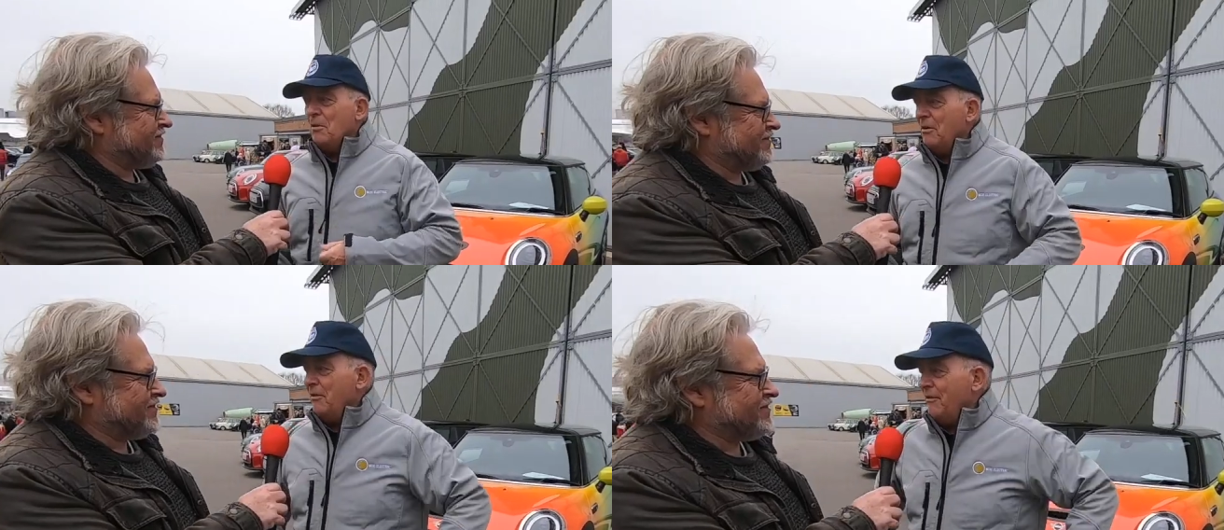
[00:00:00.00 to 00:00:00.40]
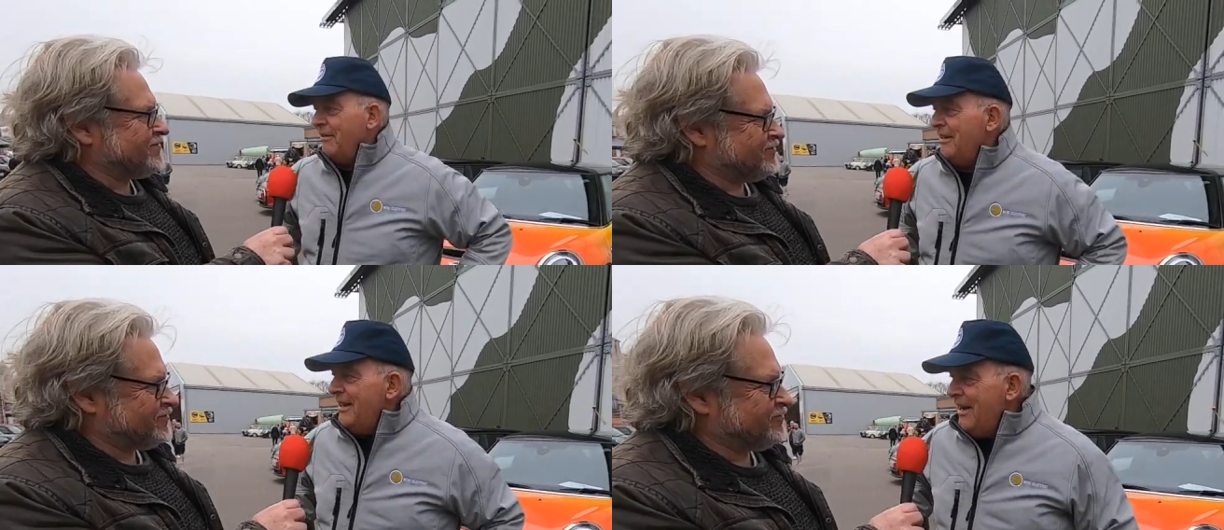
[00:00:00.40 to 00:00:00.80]
Speaker 1: well. Uh,
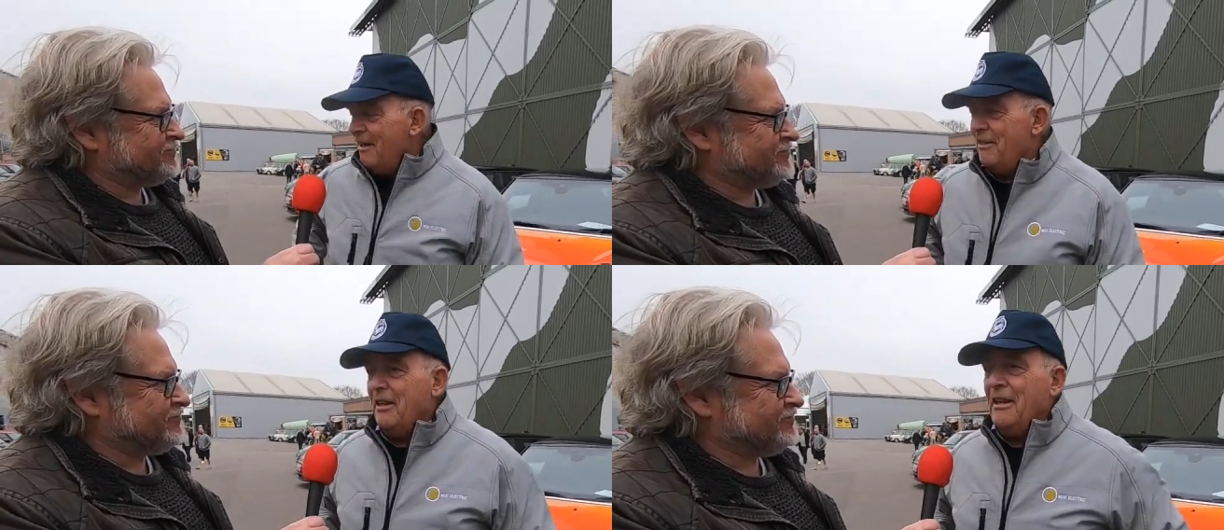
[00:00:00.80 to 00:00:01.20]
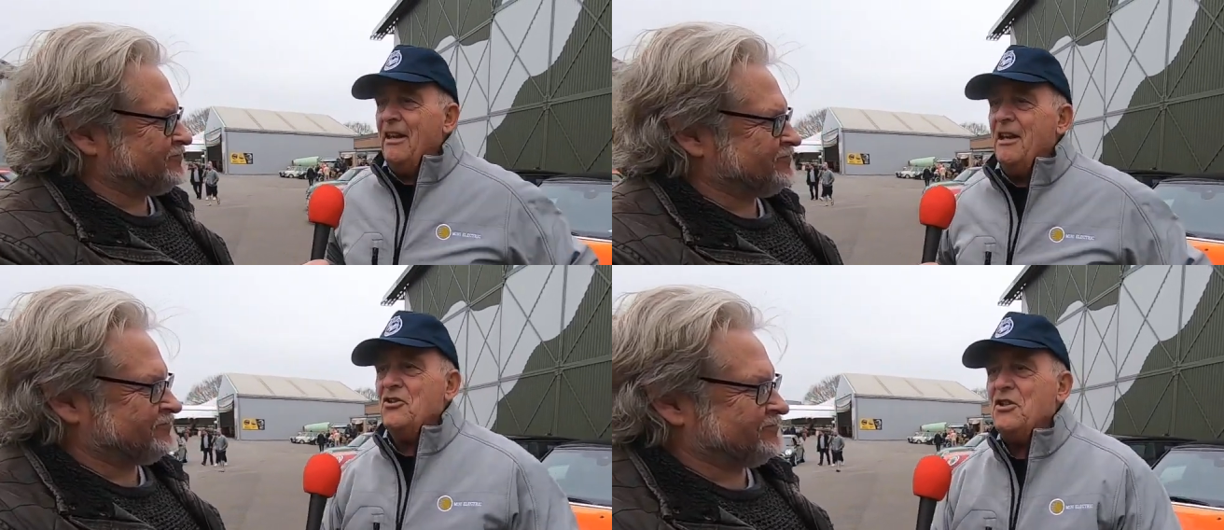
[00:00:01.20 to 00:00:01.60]
I think
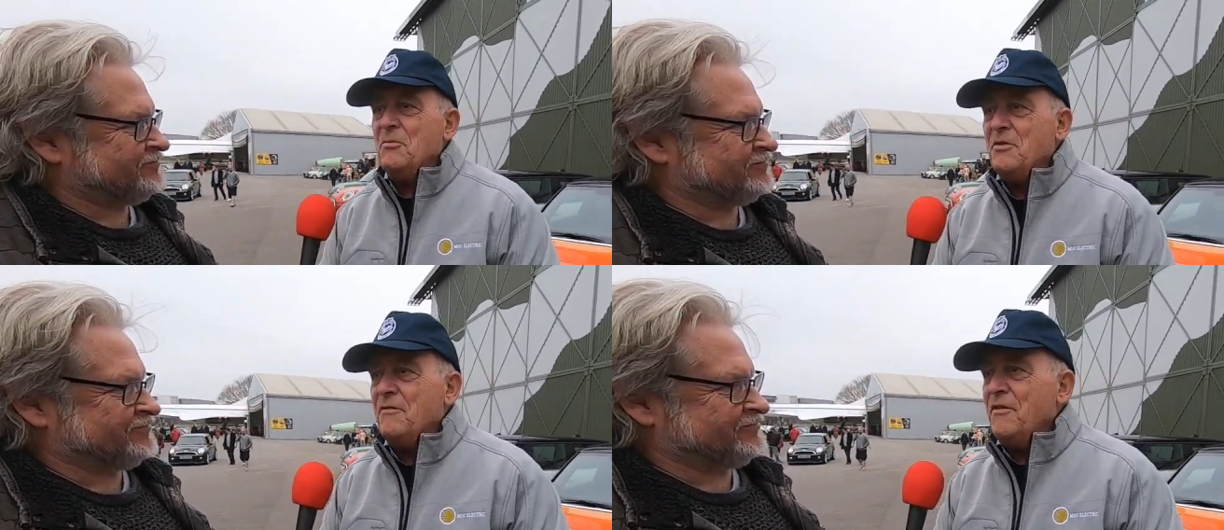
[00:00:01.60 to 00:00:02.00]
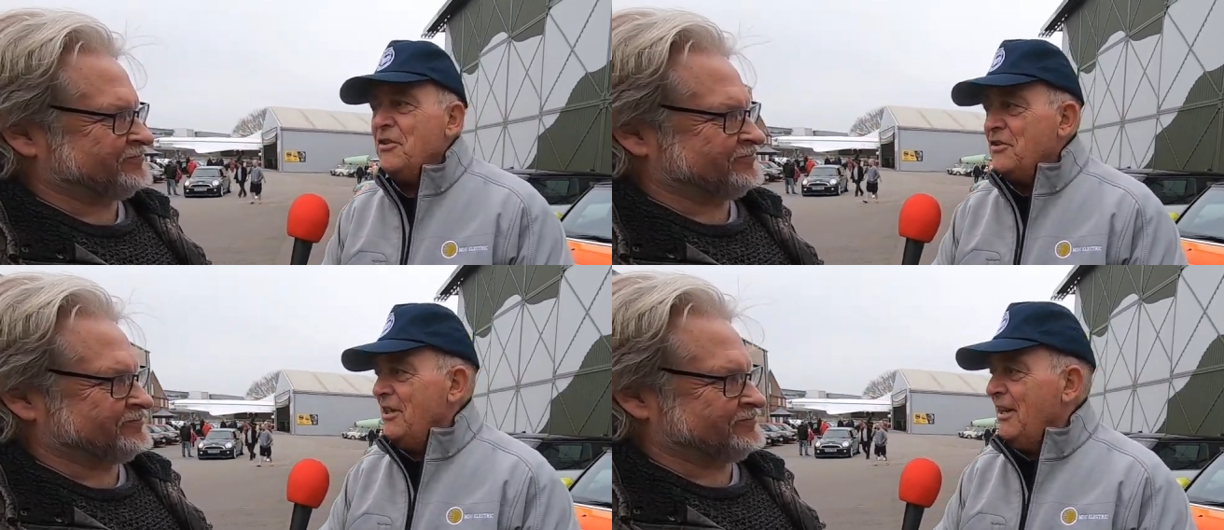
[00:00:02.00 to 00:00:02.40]
last year was the
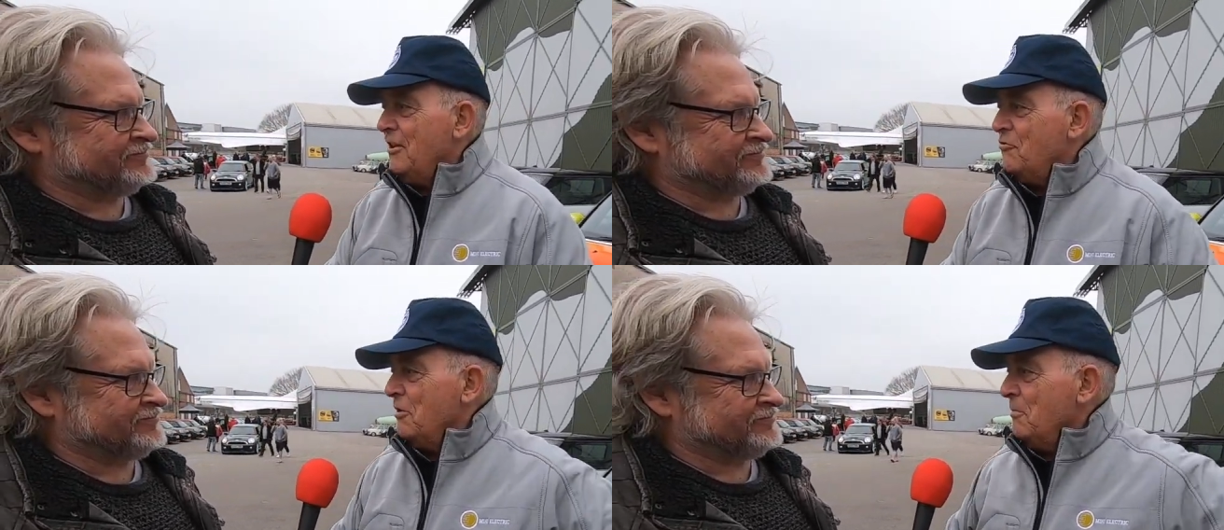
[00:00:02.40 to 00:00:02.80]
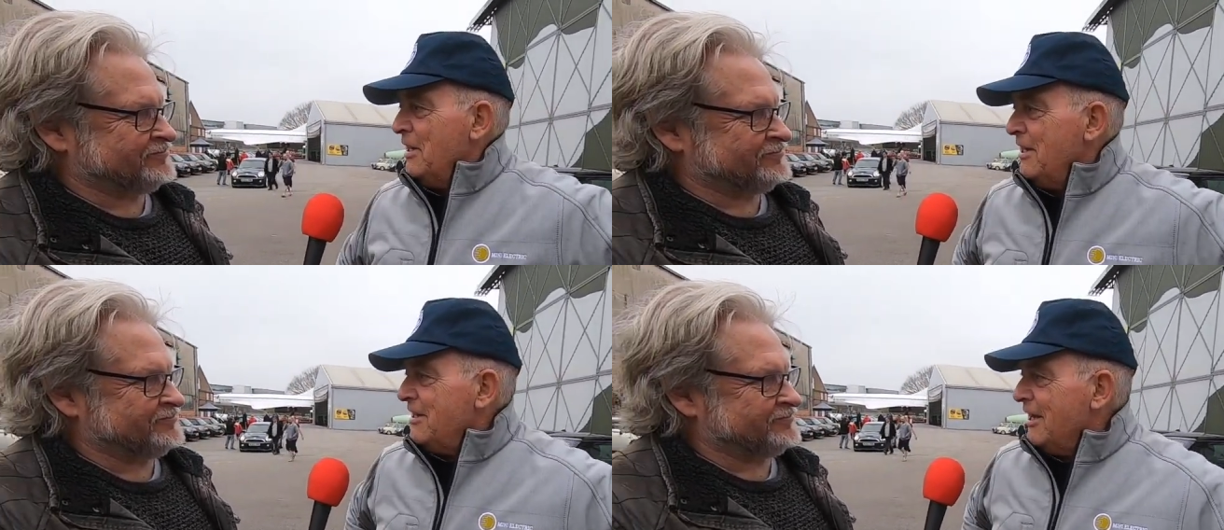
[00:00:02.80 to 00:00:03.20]
first electric
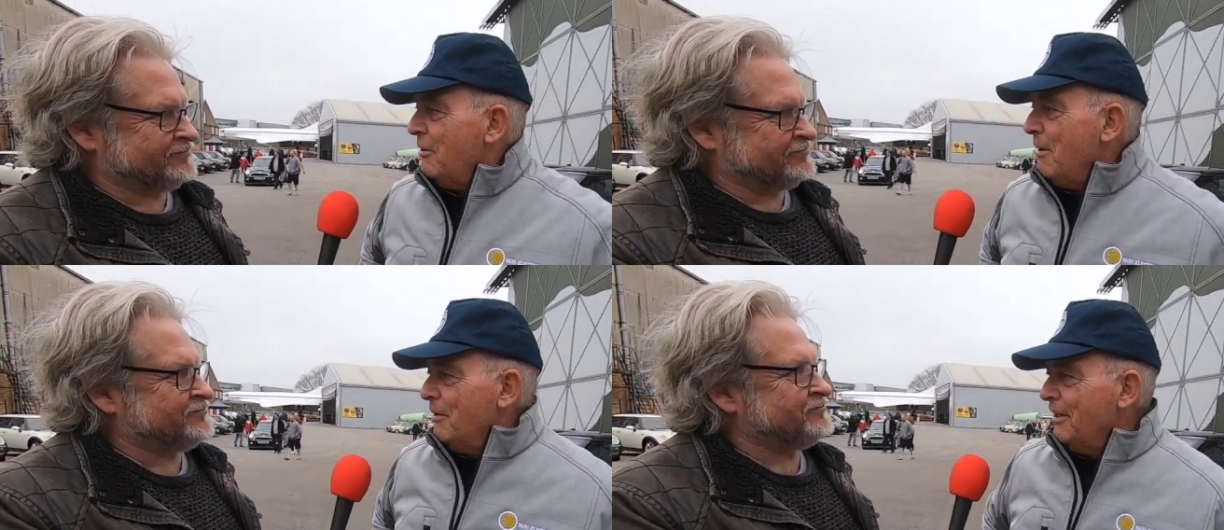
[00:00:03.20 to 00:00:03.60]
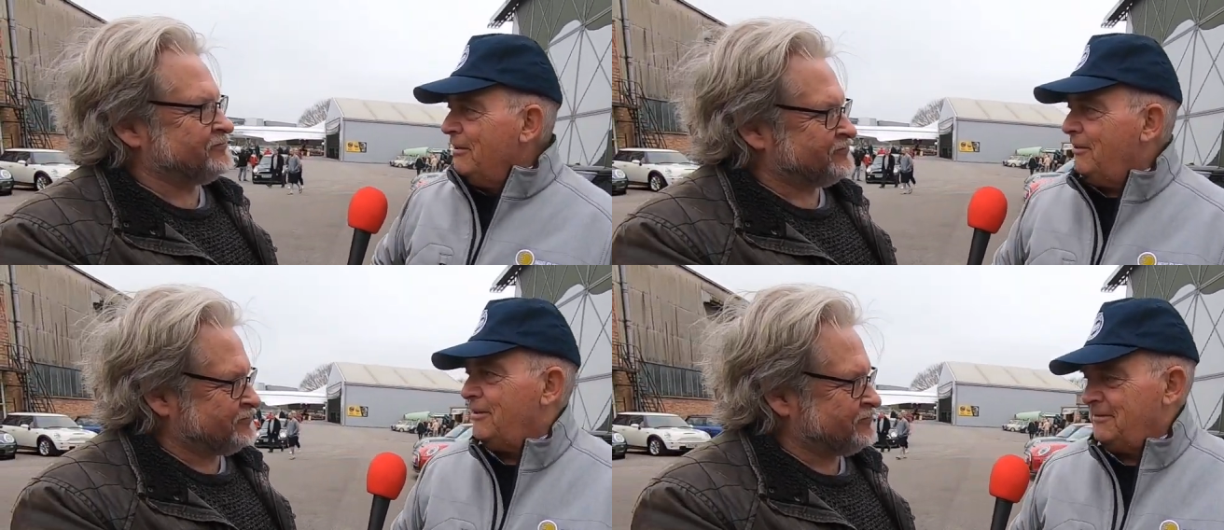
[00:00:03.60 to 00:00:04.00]
Mini to go up the hill